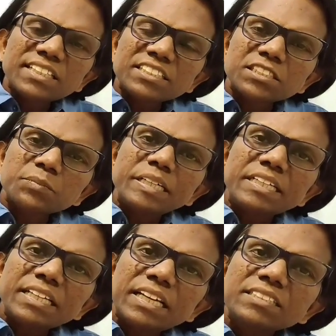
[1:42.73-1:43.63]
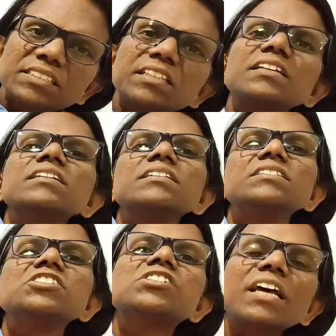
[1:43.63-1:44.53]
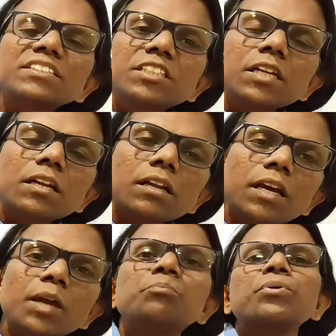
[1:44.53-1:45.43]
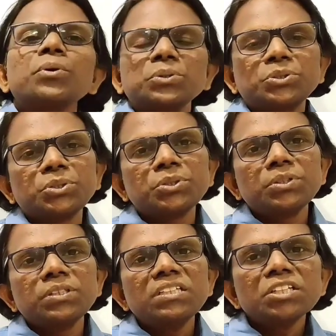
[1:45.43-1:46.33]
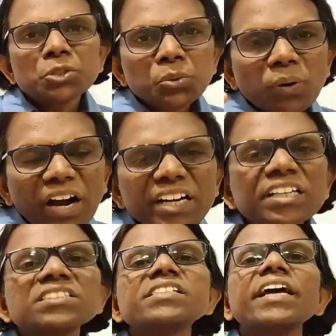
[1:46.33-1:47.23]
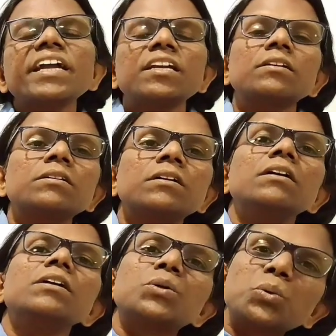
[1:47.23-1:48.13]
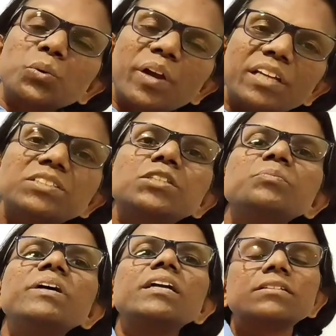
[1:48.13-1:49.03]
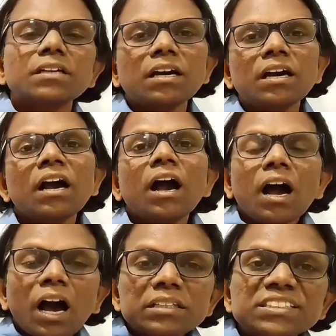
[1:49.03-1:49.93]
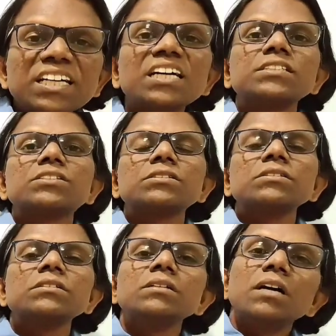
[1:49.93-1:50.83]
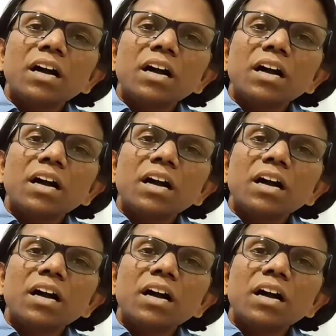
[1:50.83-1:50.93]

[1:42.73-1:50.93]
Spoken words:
Risk assessment is the structural approach to understand, to estimate the hazards